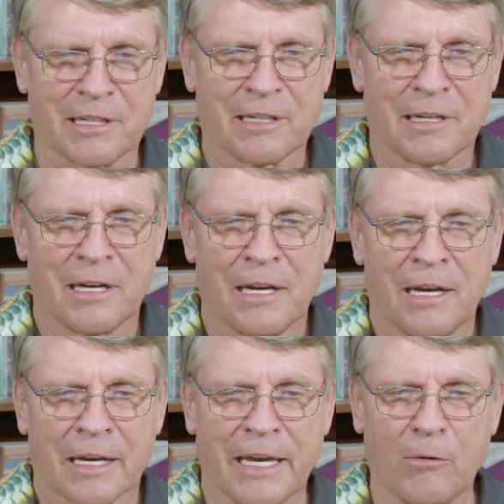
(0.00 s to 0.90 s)
see.
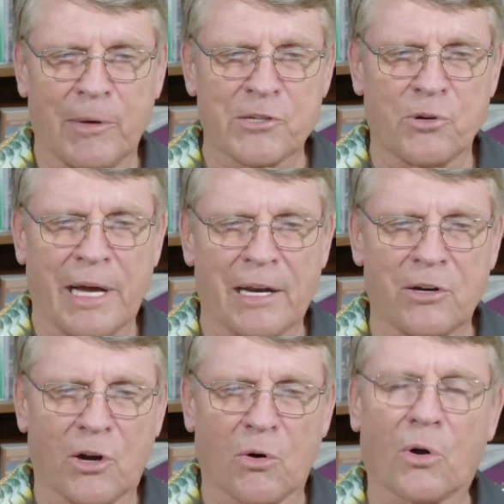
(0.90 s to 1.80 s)
Kiwis do not
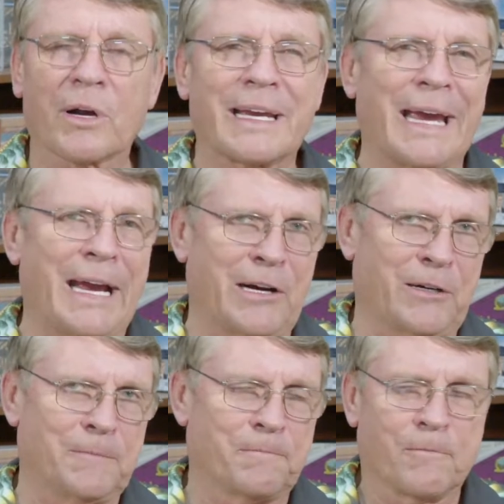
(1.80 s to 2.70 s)
know or
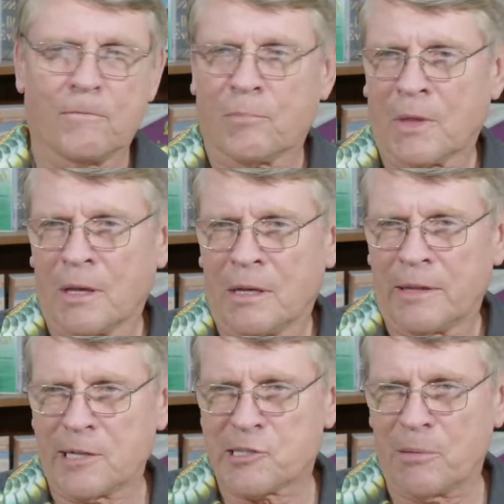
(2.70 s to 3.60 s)
care
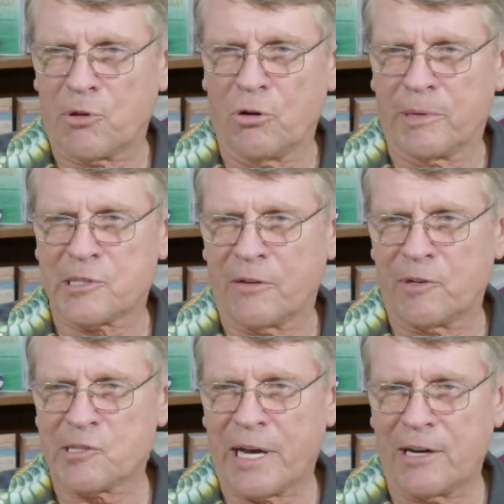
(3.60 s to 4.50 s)
that some humans have
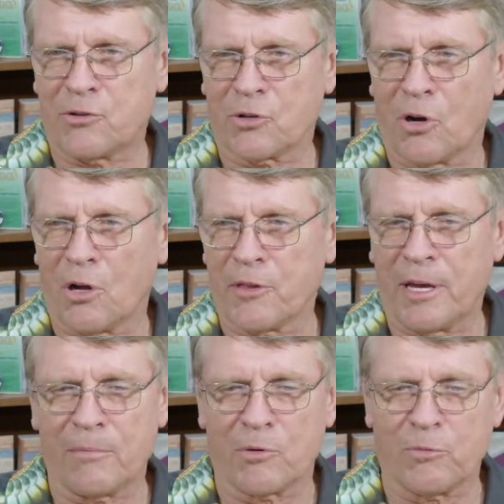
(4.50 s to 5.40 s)
decided to call
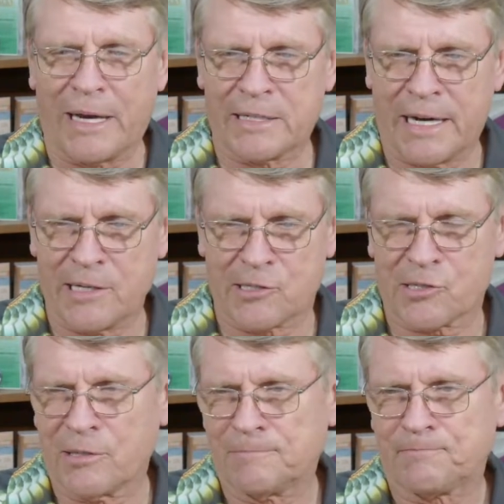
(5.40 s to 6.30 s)
them
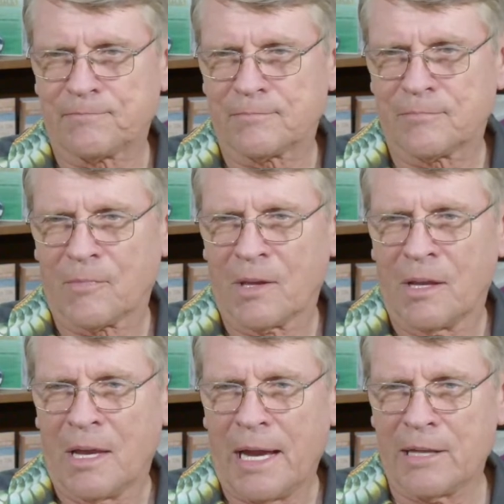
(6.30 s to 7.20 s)
ratites,
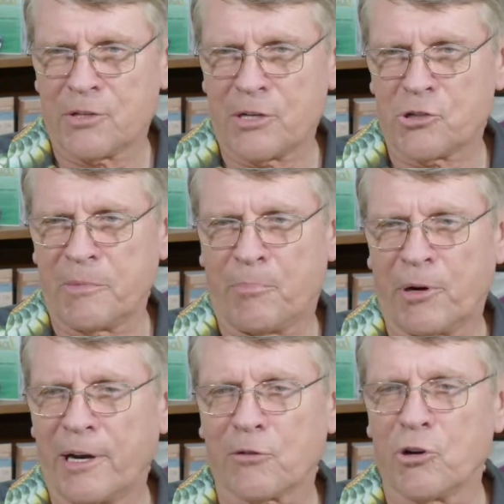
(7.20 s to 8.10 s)
and they should be
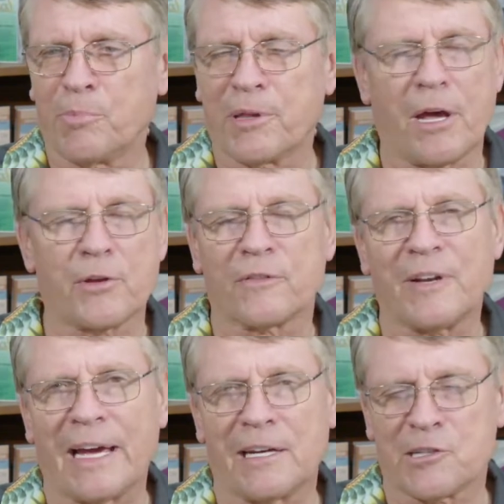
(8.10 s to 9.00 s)
put in a group with other
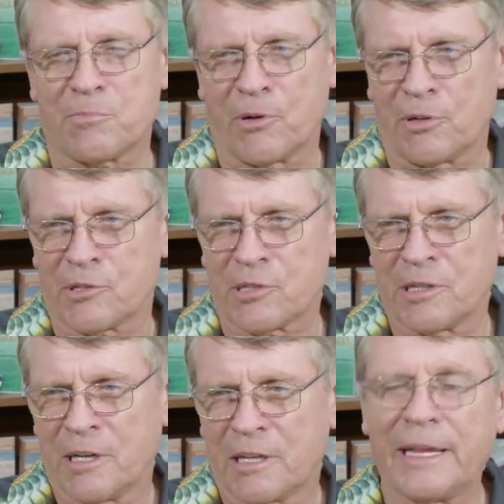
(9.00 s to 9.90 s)
flightless birds.
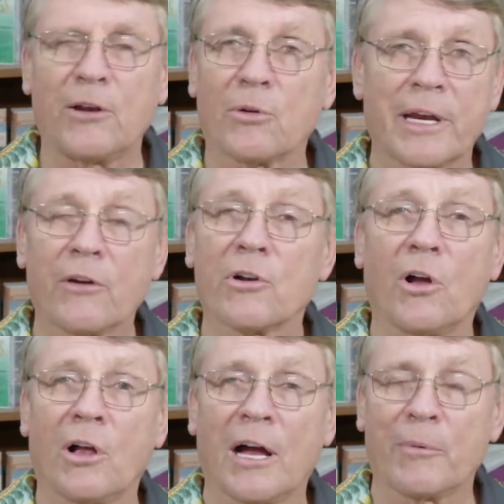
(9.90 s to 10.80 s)
They don't care at
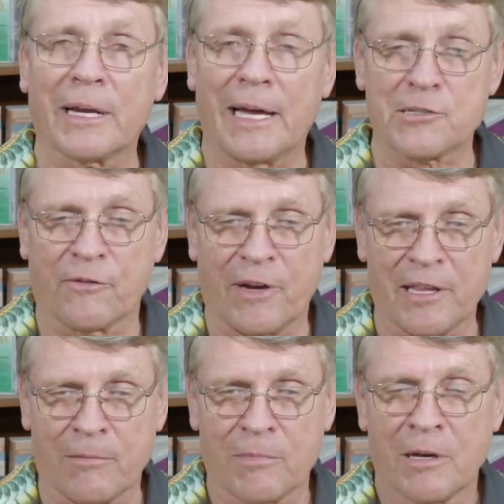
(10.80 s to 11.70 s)
all how we classify
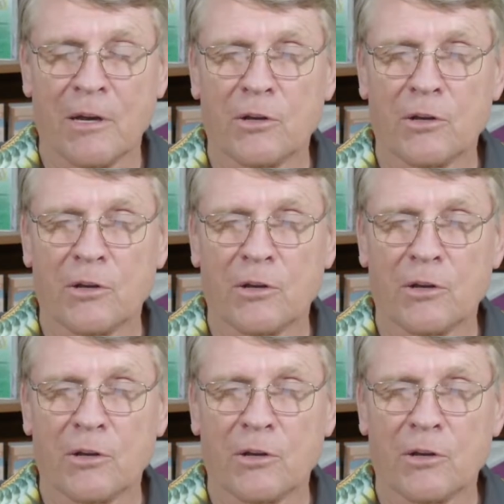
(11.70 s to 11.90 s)
them.